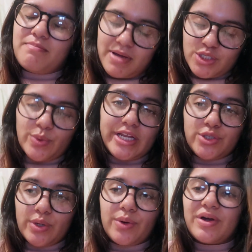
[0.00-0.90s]
my
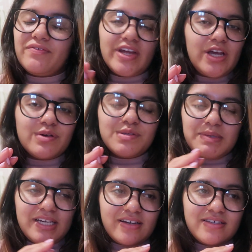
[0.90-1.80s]
2021 videos
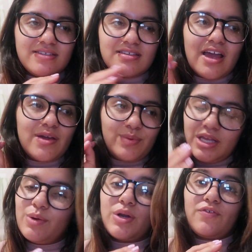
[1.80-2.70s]
because I
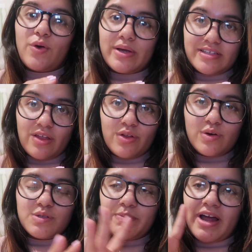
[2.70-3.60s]
really want to focus on
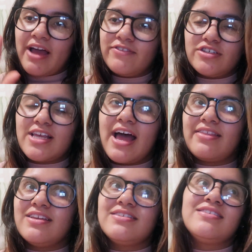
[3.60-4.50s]
those. But I've just
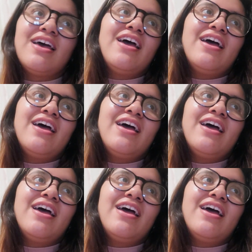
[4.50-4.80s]
had this